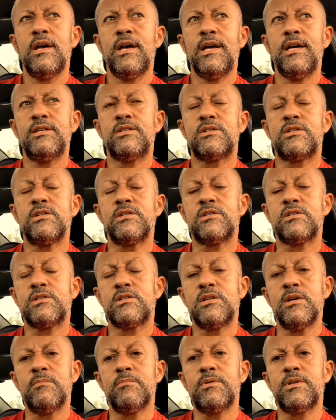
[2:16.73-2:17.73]
is to
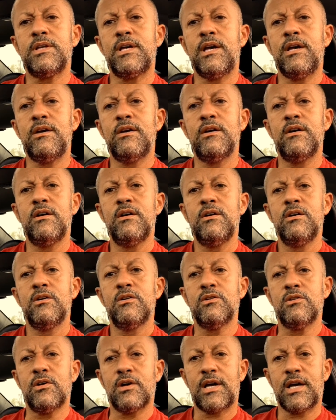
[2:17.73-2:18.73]
simply
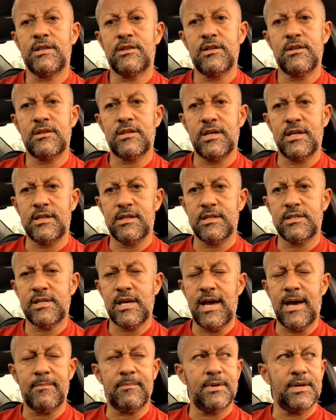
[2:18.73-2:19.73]
look at the thing that's
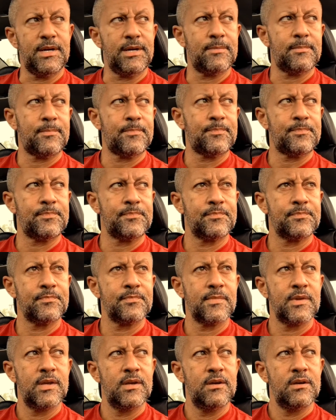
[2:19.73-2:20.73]
happening,
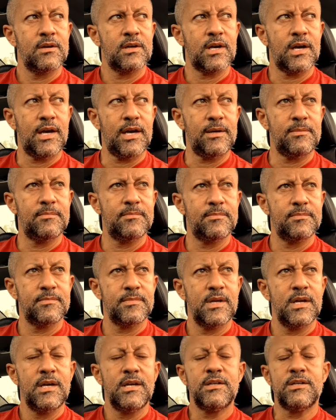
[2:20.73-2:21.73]
okay?
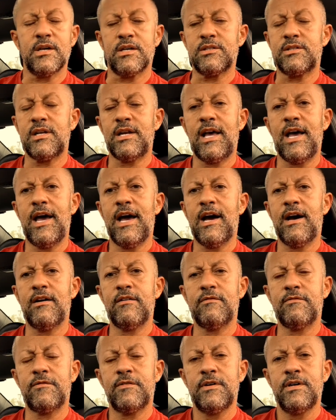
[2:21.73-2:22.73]
Does it
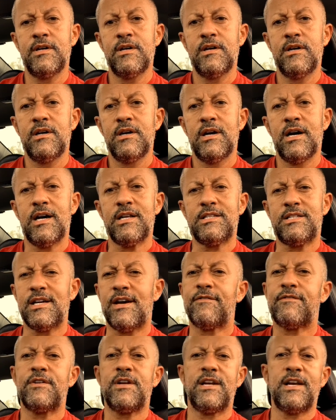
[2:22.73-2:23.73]
have a
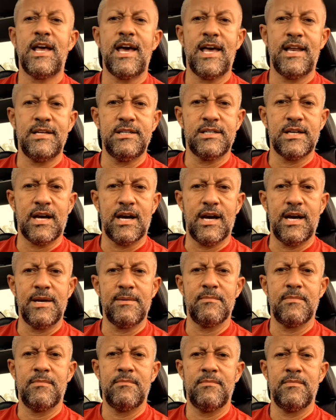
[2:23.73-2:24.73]
definite end
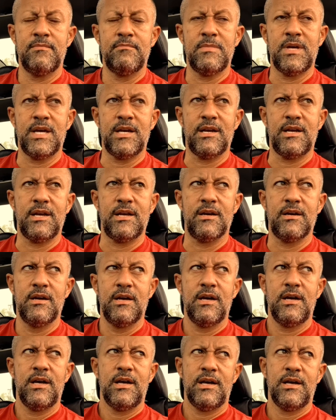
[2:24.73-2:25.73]
time, meaning,
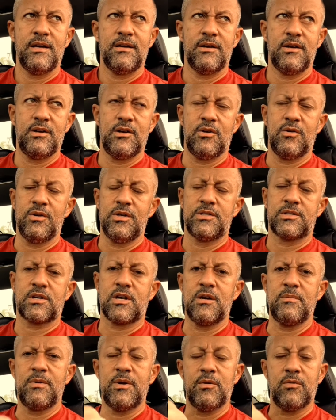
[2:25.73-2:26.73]
you know, it's
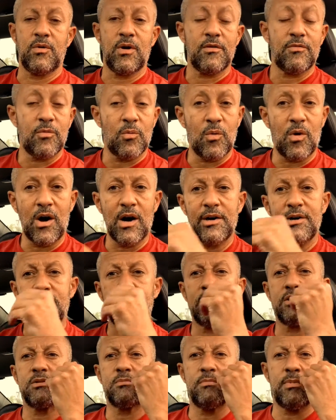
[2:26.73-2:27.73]
going to be rough
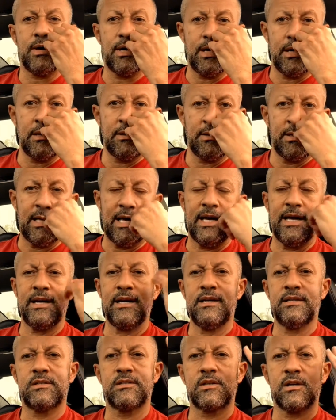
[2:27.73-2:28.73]
waters, but
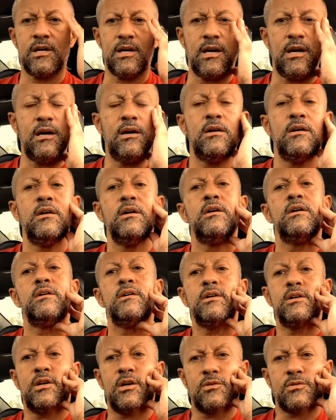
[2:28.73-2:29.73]
then it's going to,
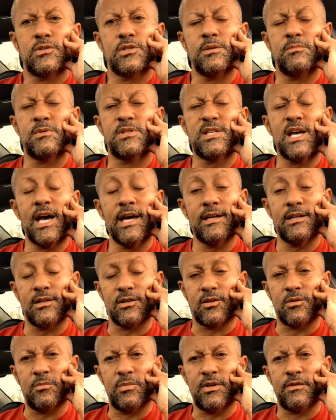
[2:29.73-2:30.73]
you know, subside a
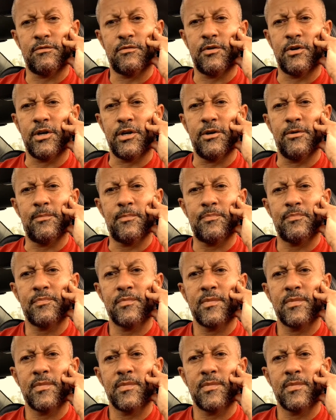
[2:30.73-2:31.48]
little bit for you.